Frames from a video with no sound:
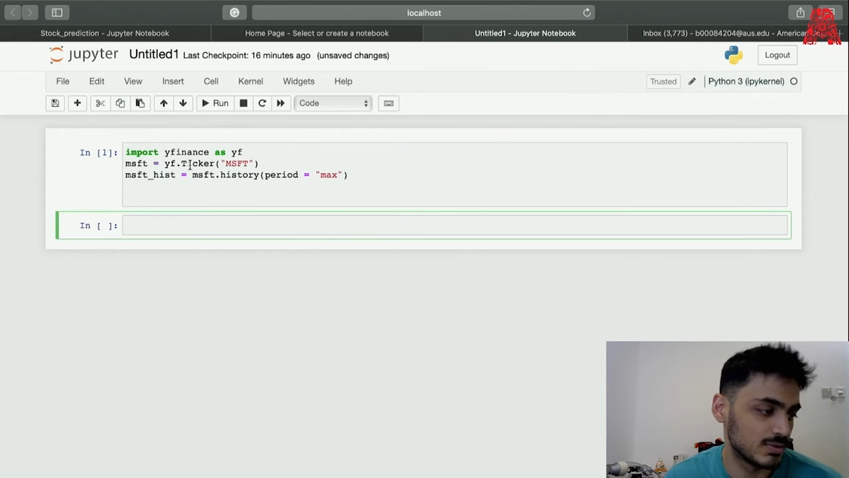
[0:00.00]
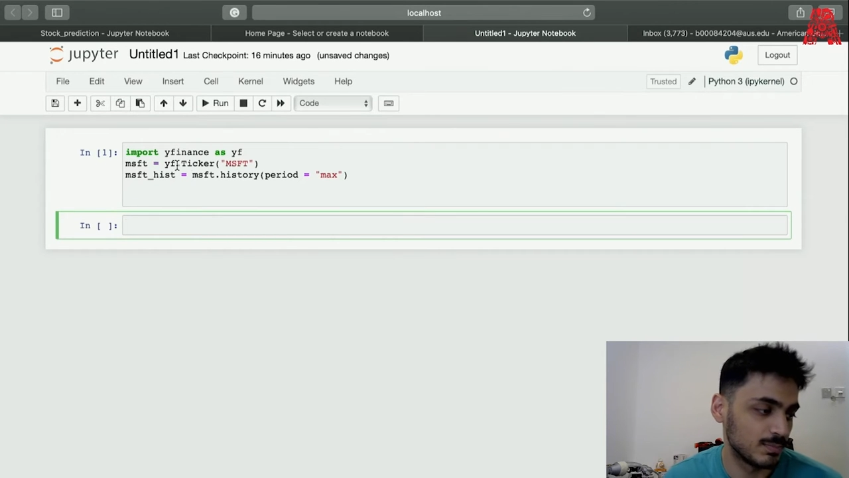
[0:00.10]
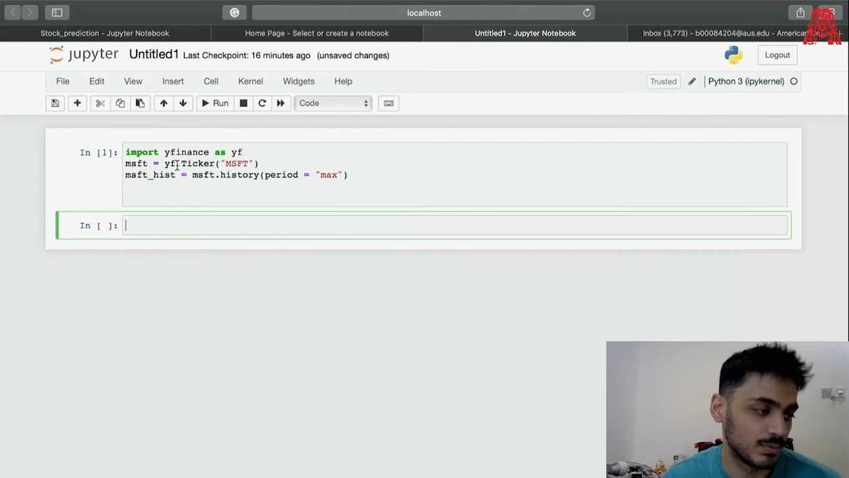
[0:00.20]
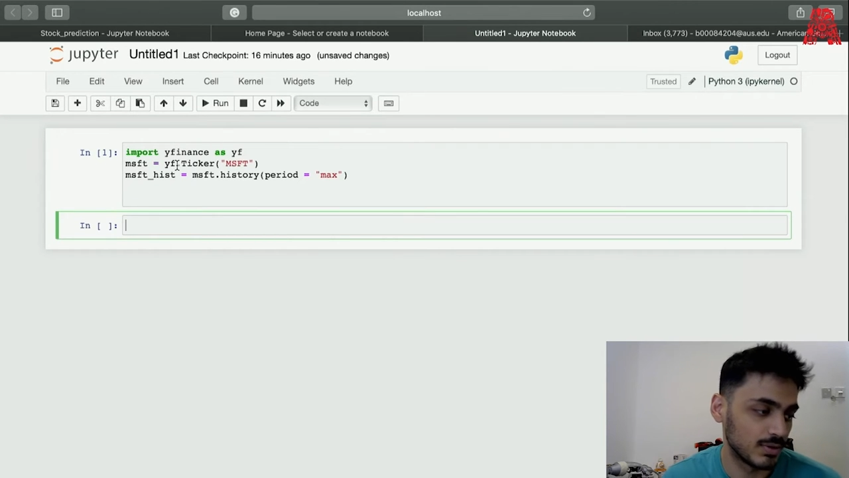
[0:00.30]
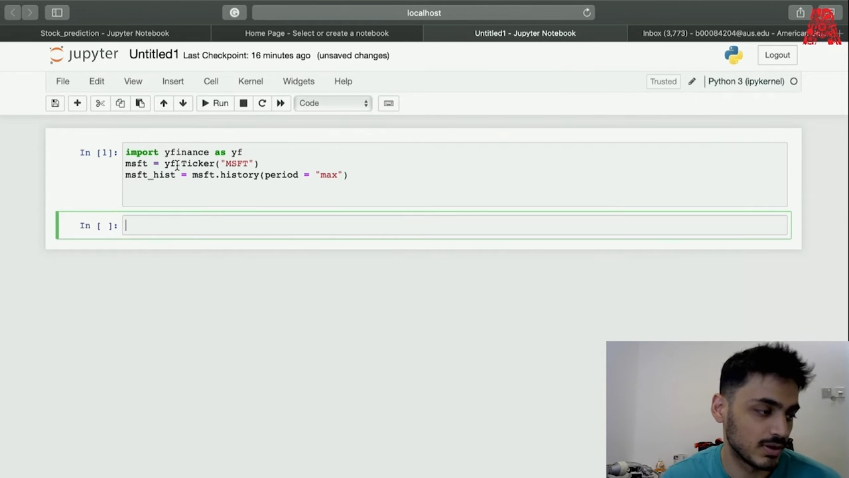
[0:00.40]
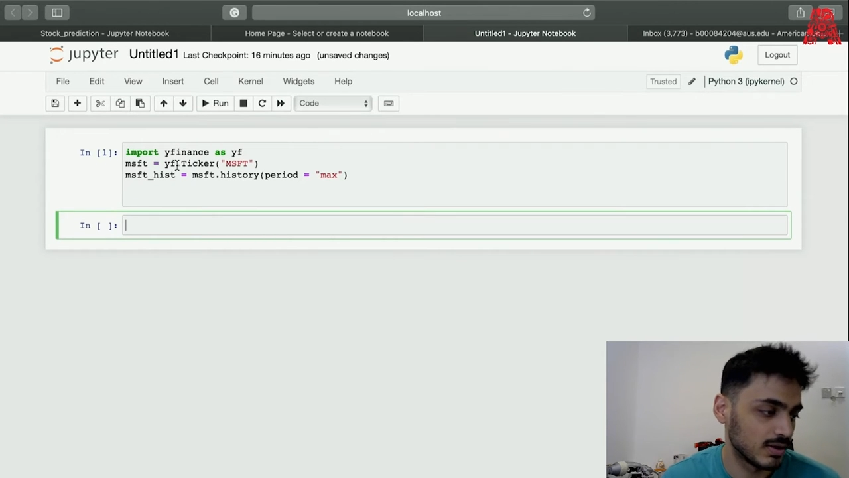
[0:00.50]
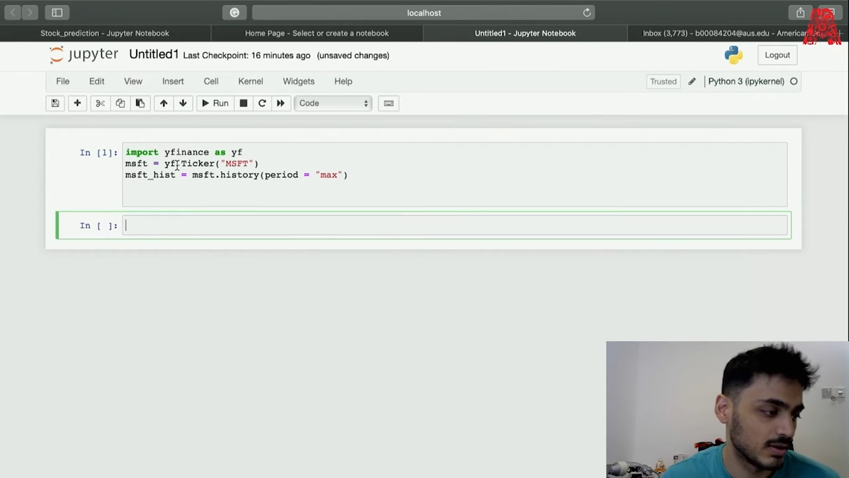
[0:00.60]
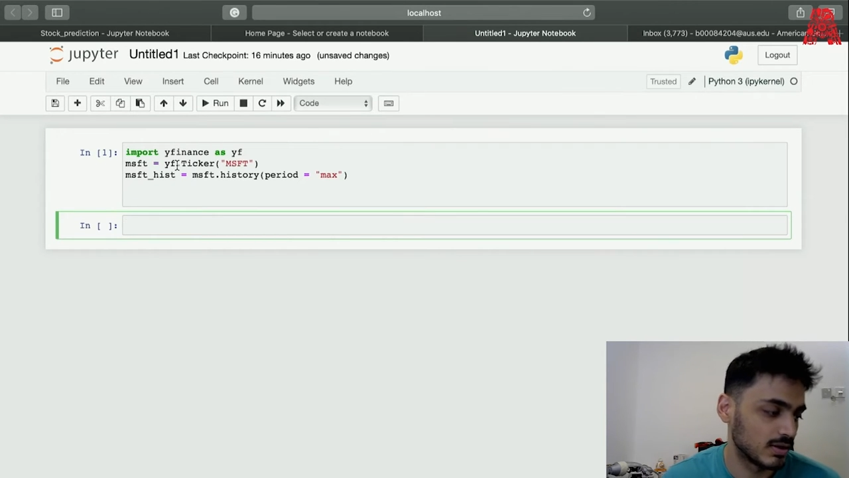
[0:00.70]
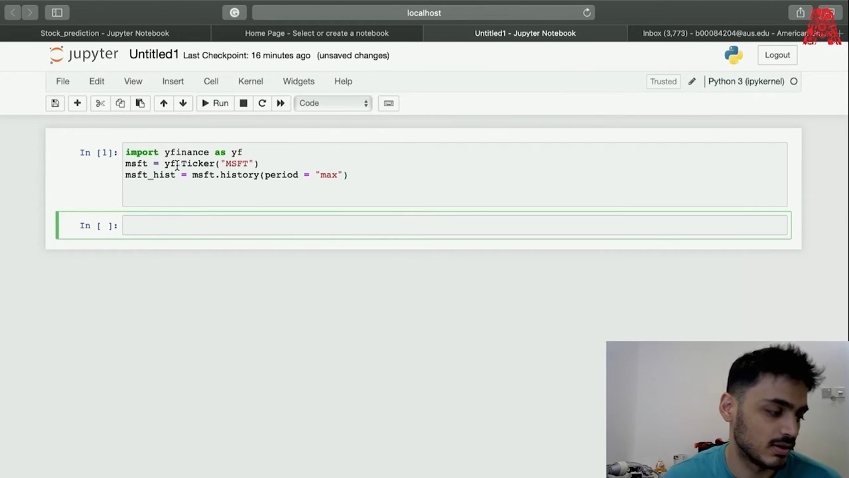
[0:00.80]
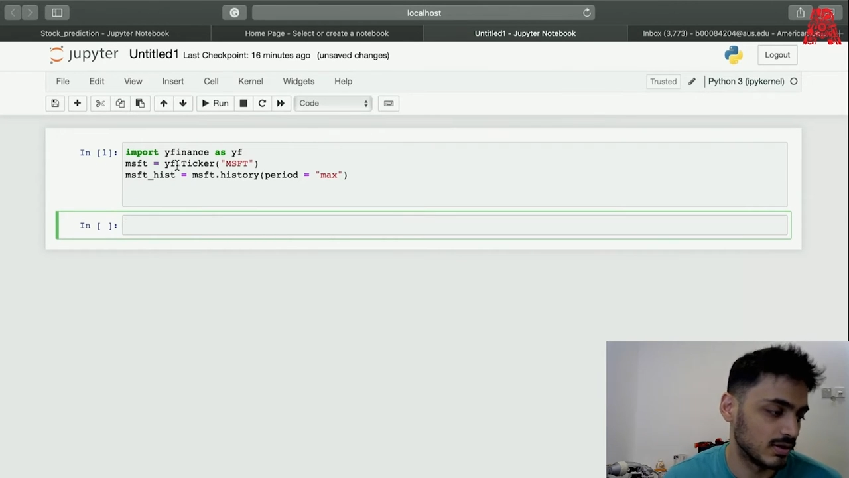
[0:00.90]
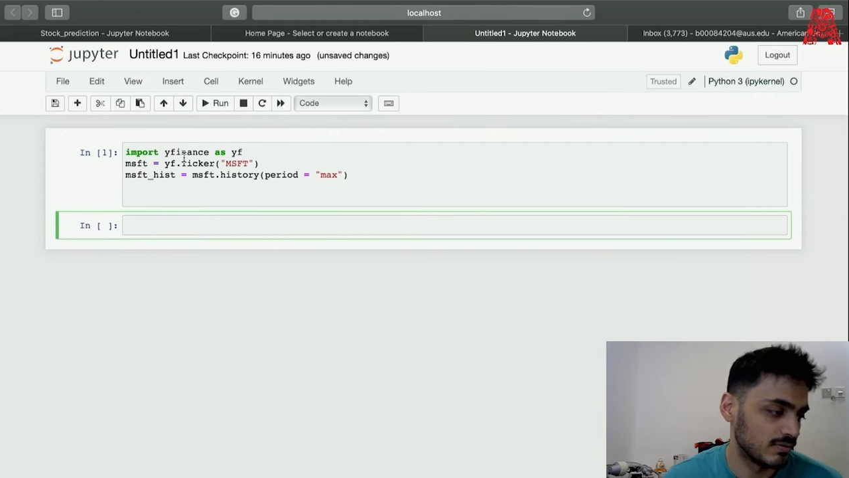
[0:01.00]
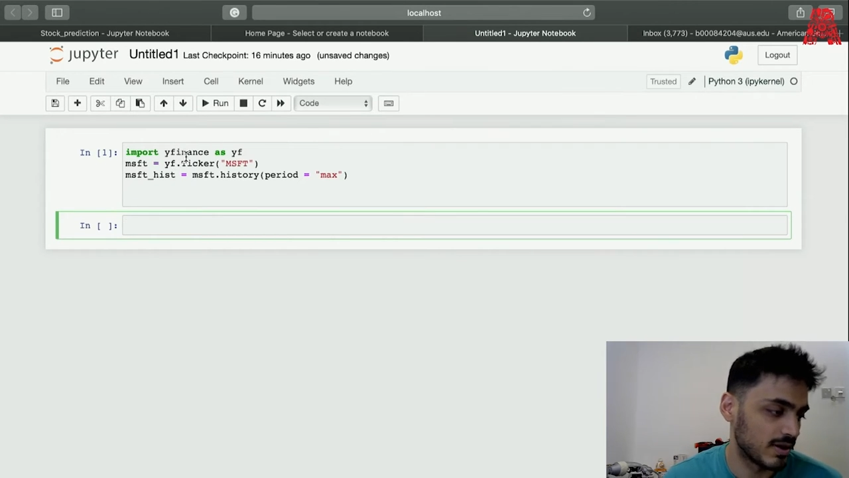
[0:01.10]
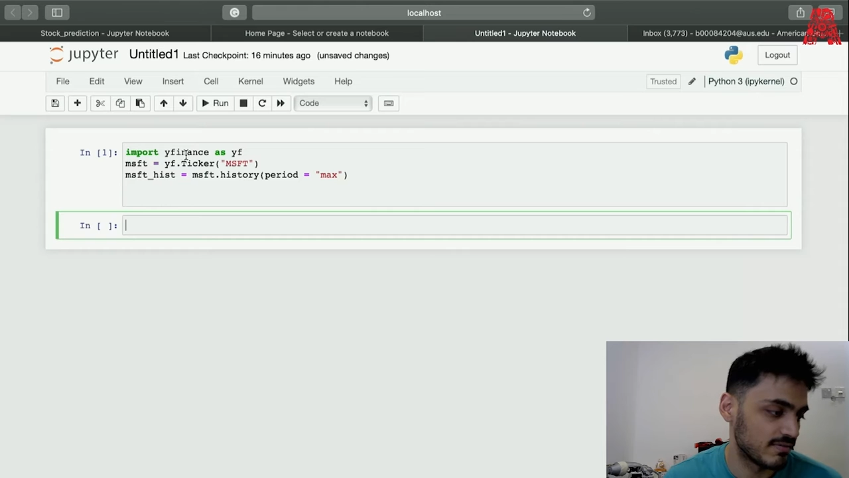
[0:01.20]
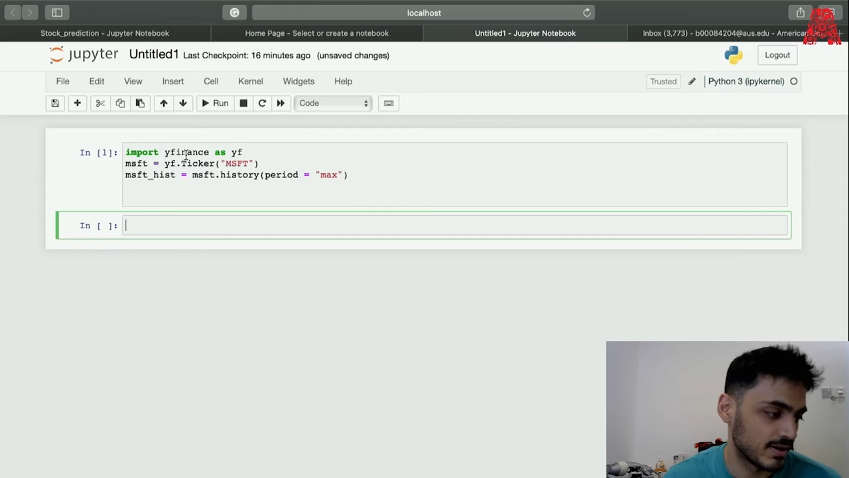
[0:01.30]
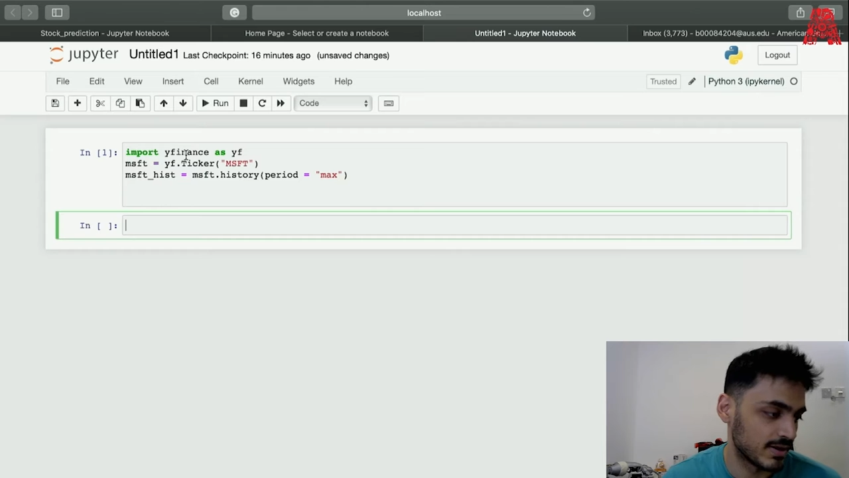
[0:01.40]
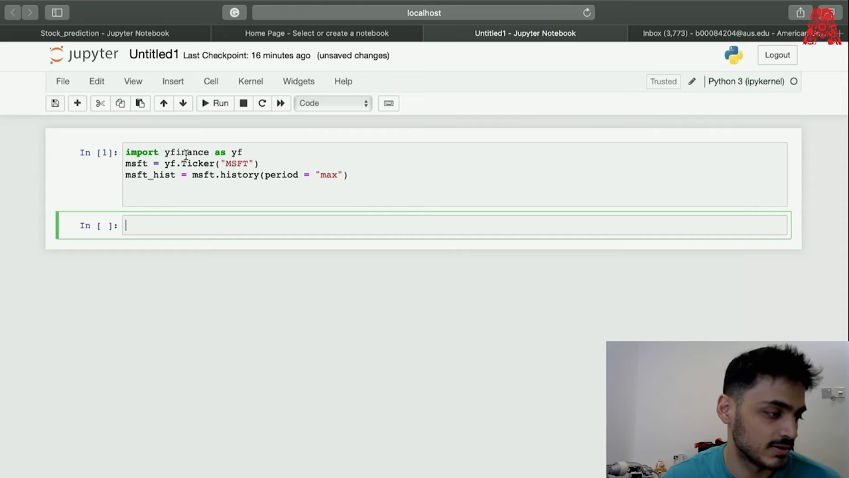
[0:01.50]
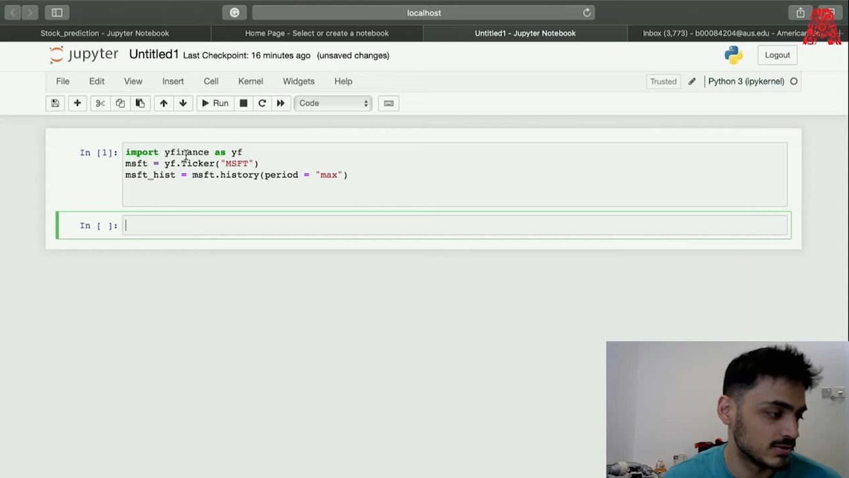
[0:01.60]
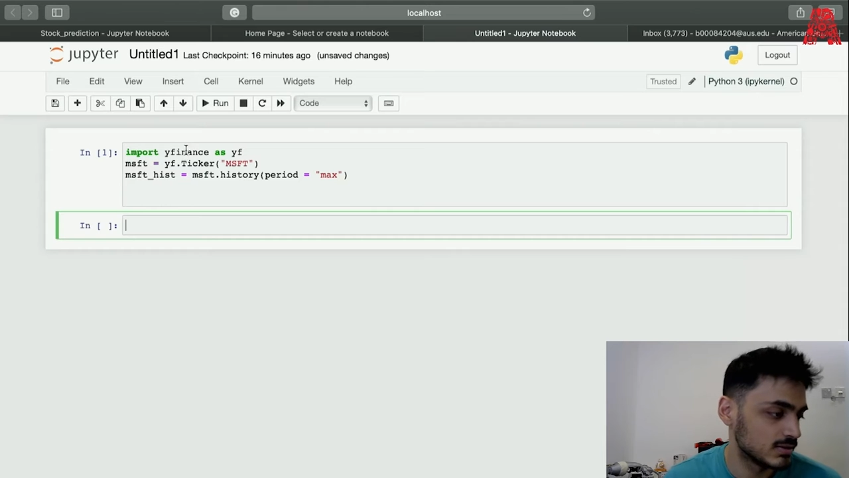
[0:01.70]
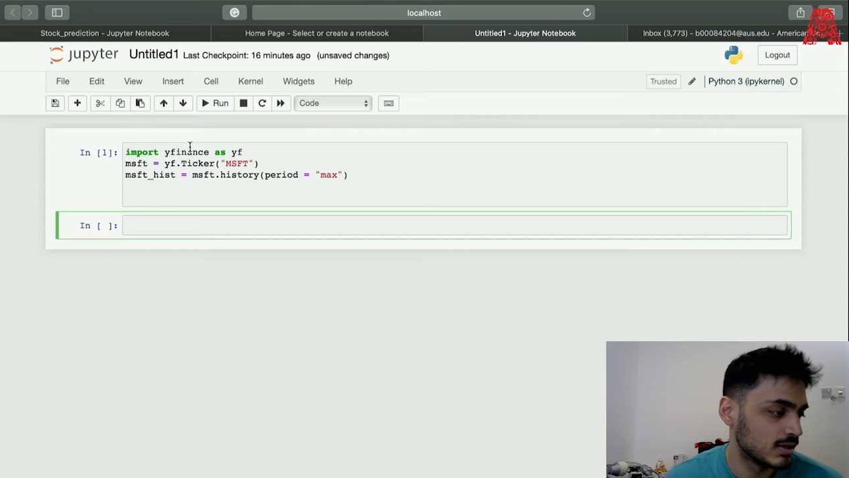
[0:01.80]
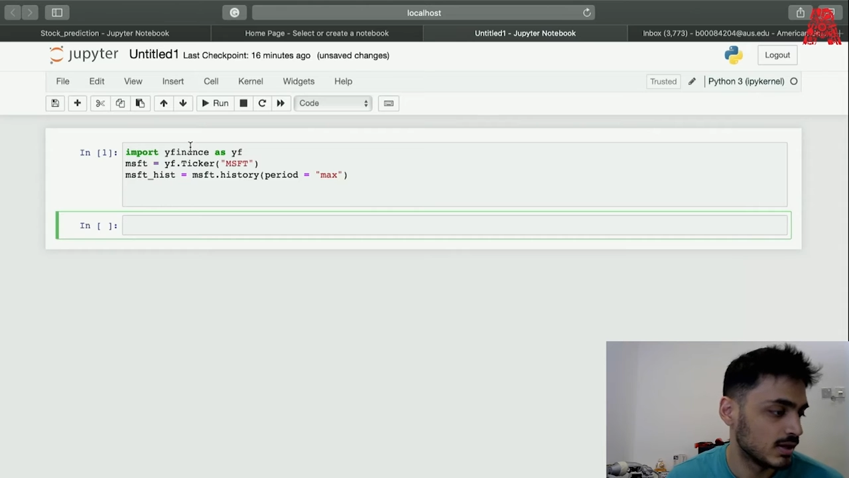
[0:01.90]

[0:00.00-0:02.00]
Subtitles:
importing YFinance.